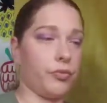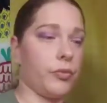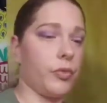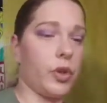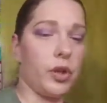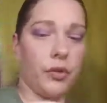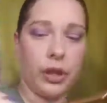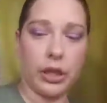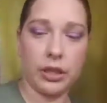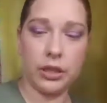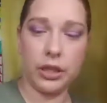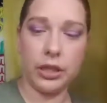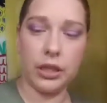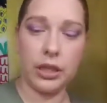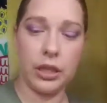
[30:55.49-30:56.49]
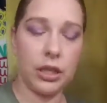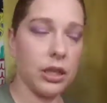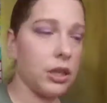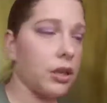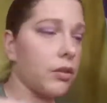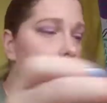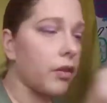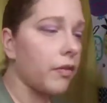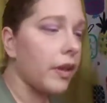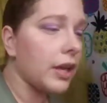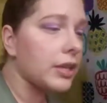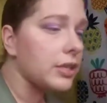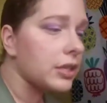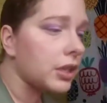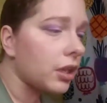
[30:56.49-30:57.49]
All right. And then the
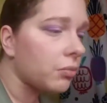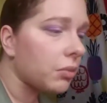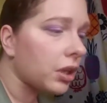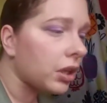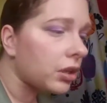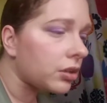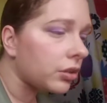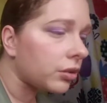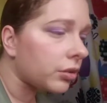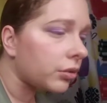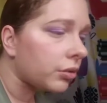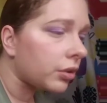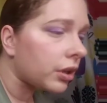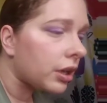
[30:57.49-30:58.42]
last thing I'm going to do